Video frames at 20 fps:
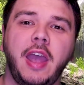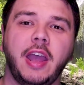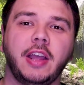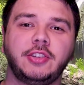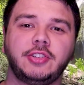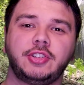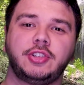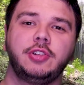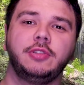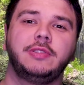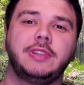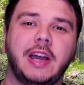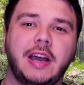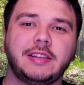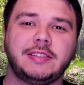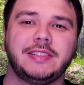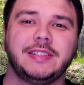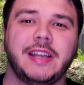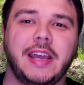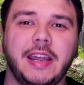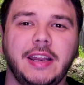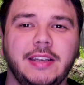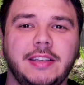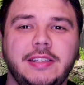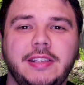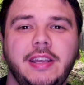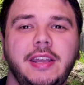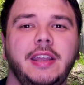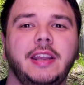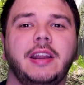It's
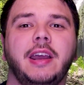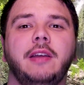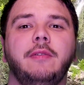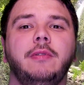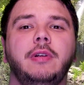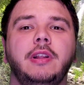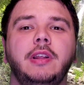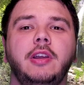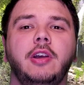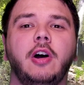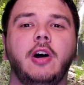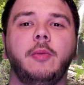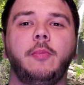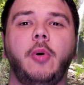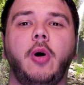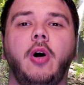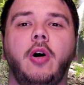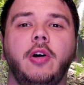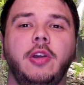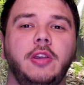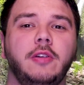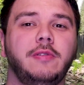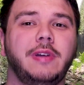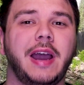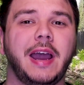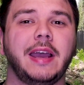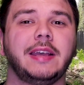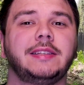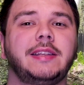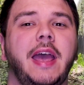2019. I really hope all you
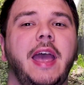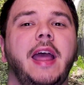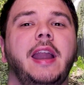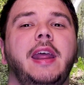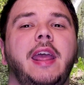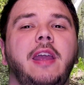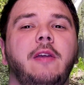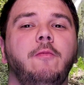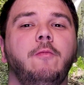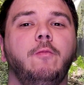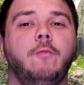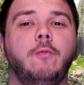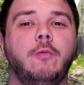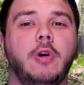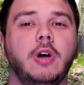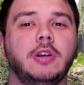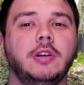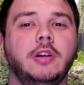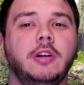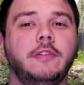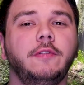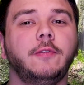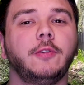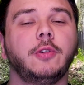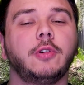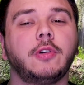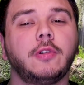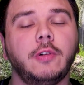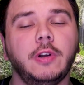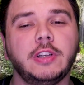guys had a
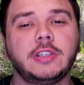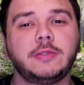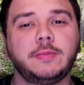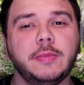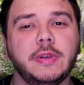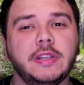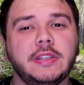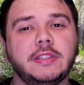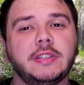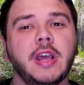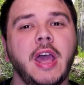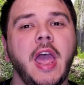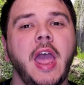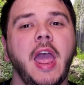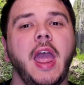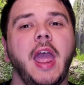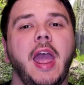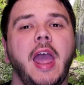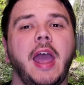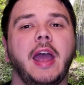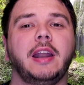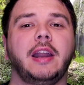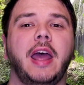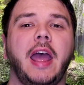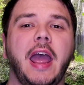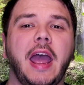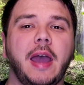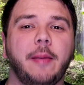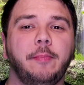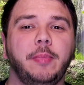wonderful Christmas and a
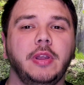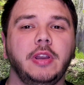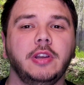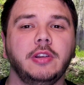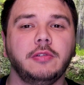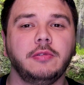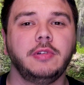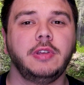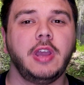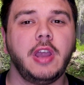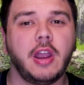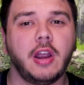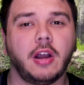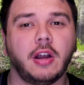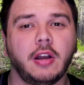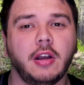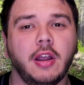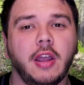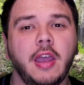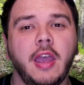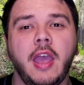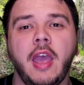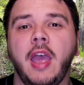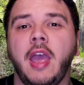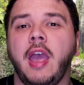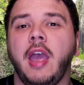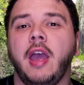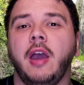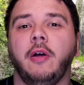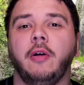happy new year.
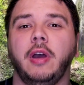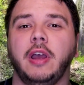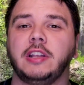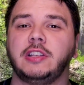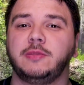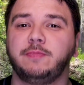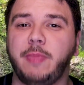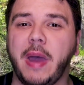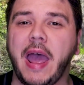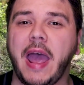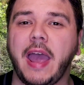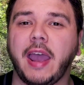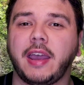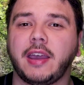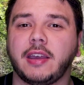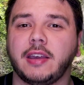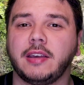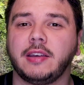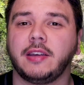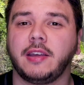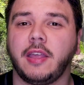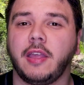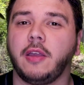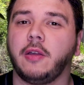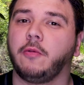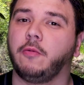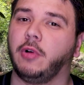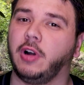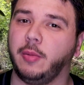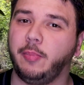It's back,
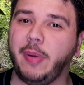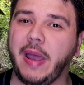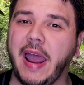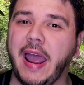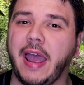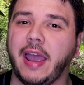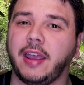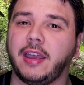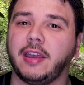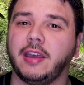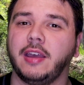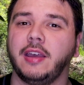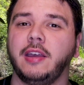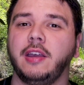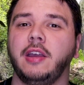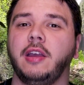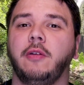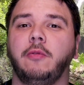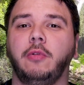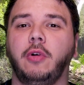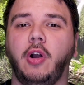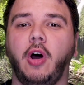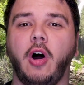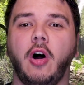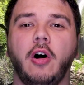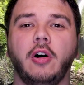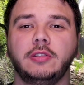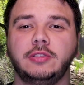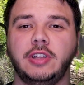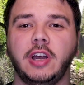we're back, we're
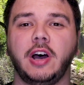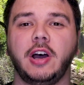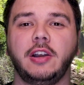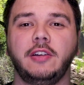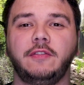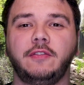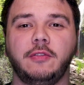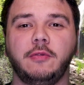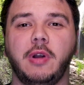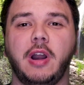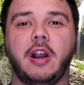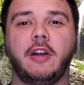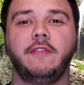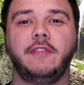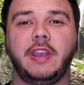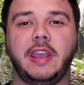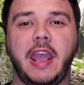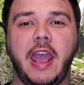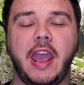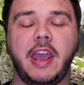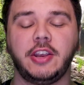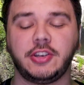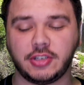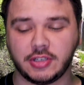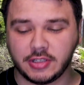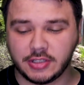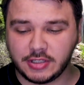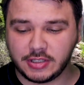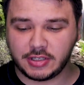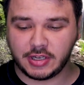all done with our
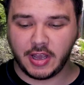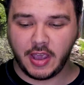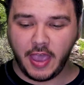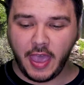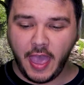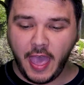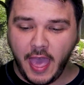vacations.